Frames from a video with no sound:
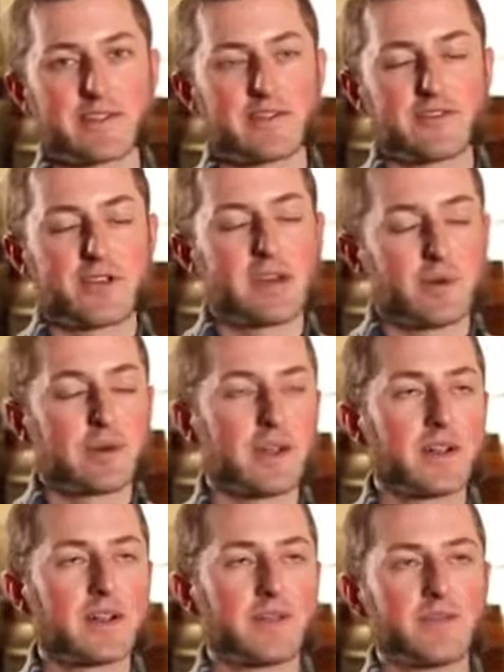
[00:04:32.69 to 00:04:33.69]
drink
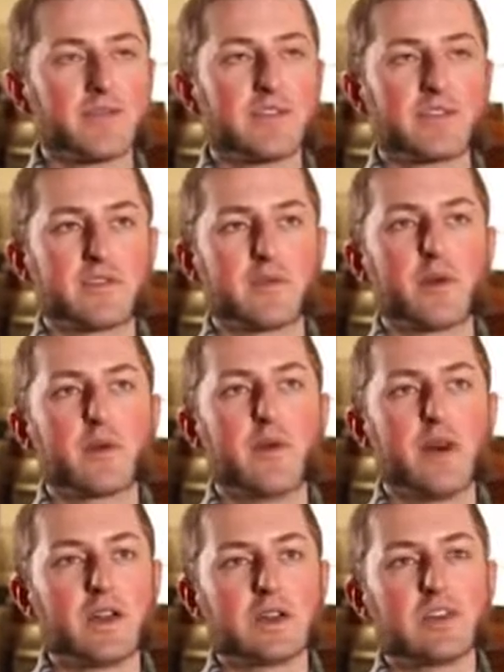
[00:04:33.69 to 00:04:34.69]
beer in reasonable
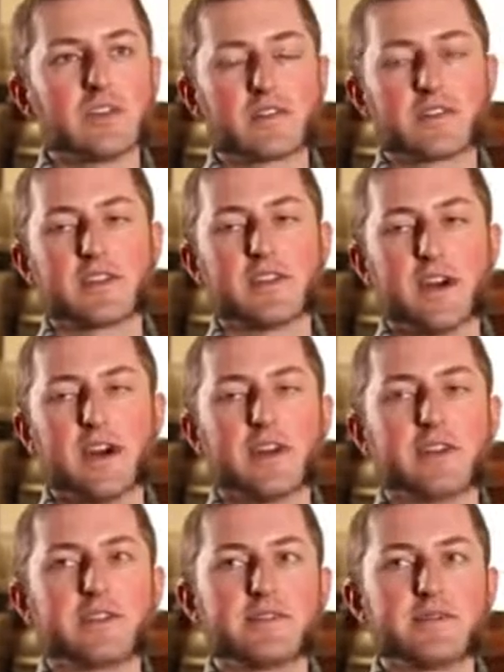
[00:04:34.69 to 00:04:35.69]
quantities and
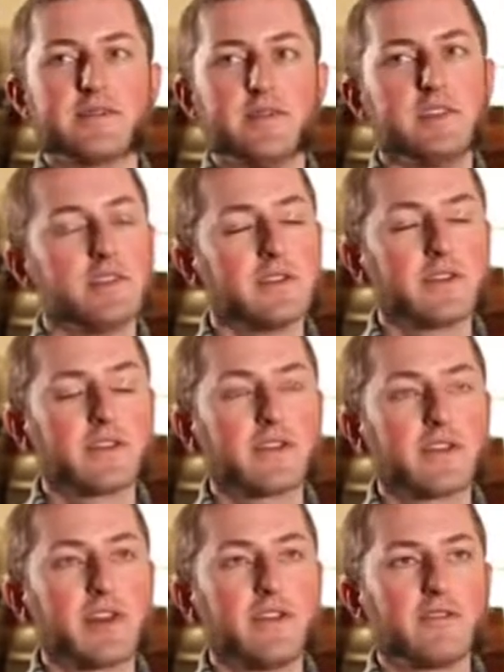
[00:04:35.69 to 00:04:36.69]
not be doing
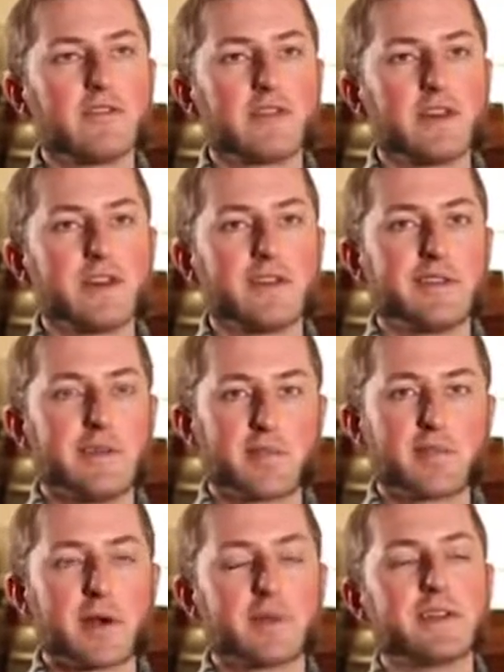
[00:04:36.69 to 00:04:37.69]
yourself
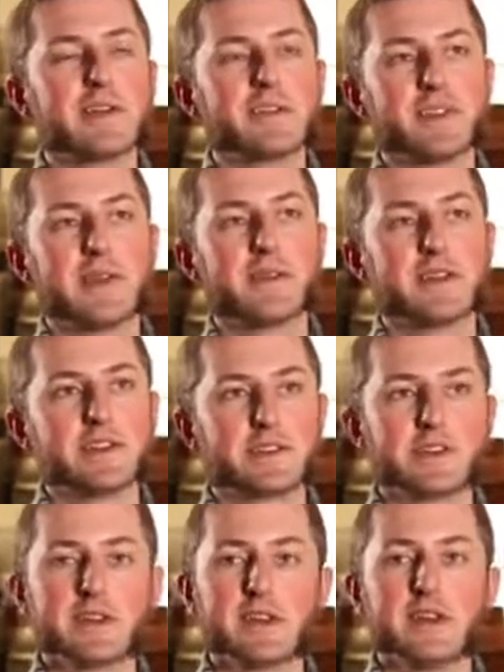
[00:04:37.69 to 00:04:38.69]
permanent damage.